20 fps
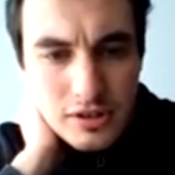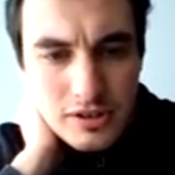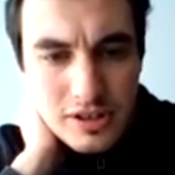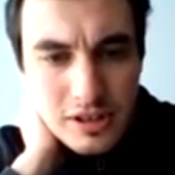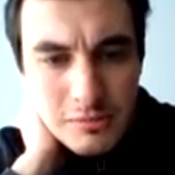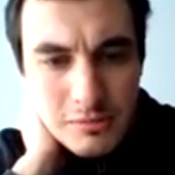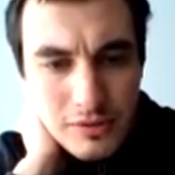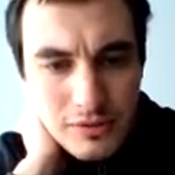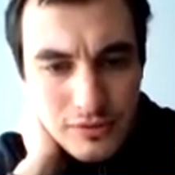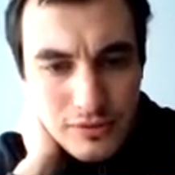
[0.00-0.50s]

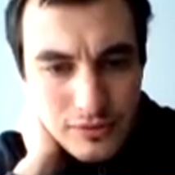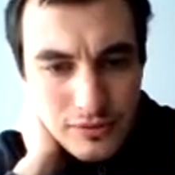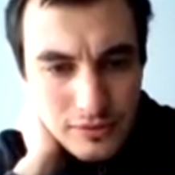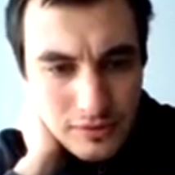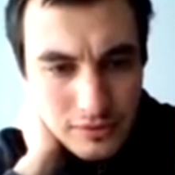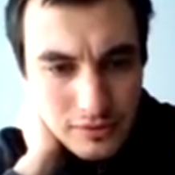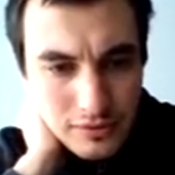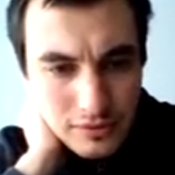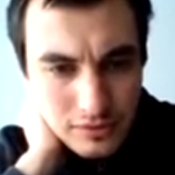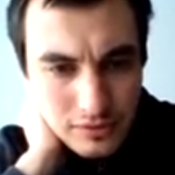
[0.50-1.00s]
sum of
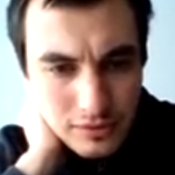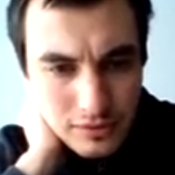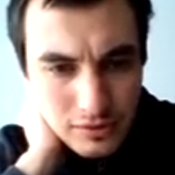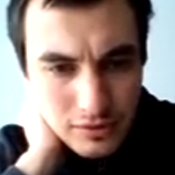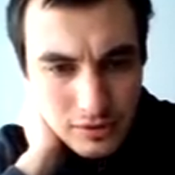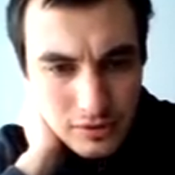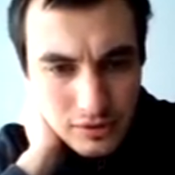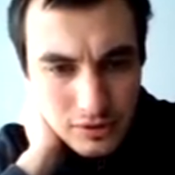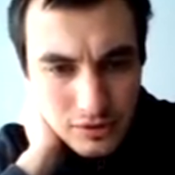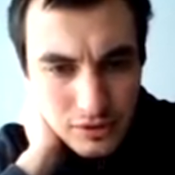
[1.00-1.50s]

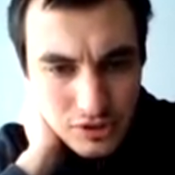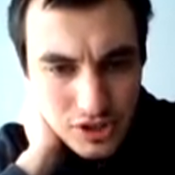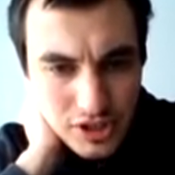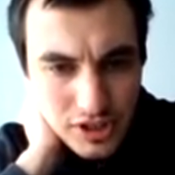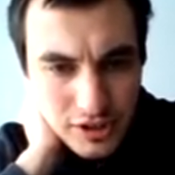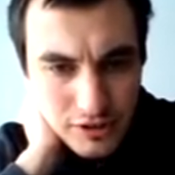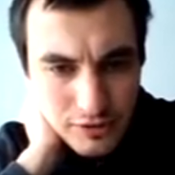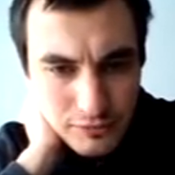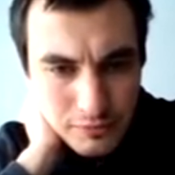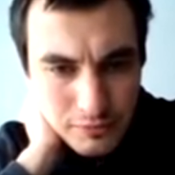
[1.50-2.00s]

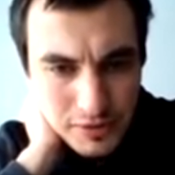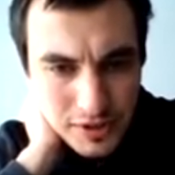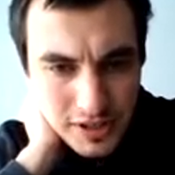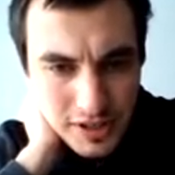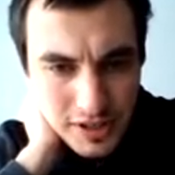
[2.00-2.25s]
g of